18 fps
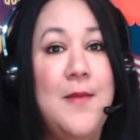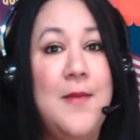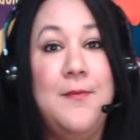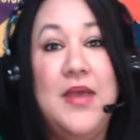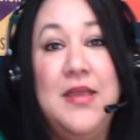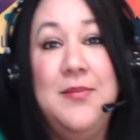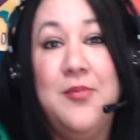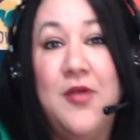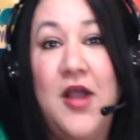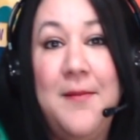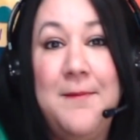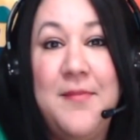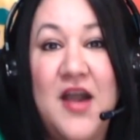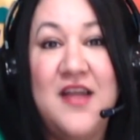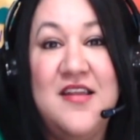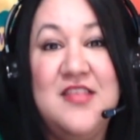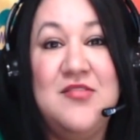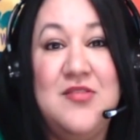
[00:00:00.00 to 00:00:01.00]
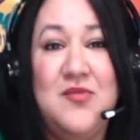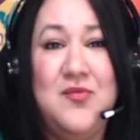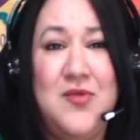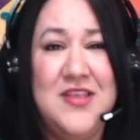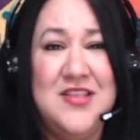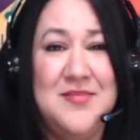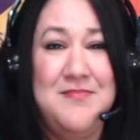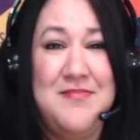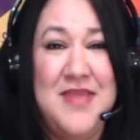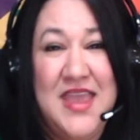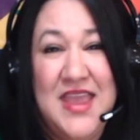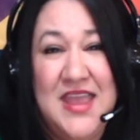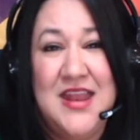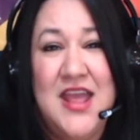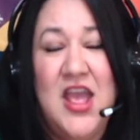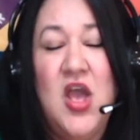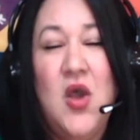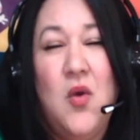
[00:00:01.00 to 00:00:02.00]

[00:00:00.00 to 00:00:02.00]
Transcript: My prop box was made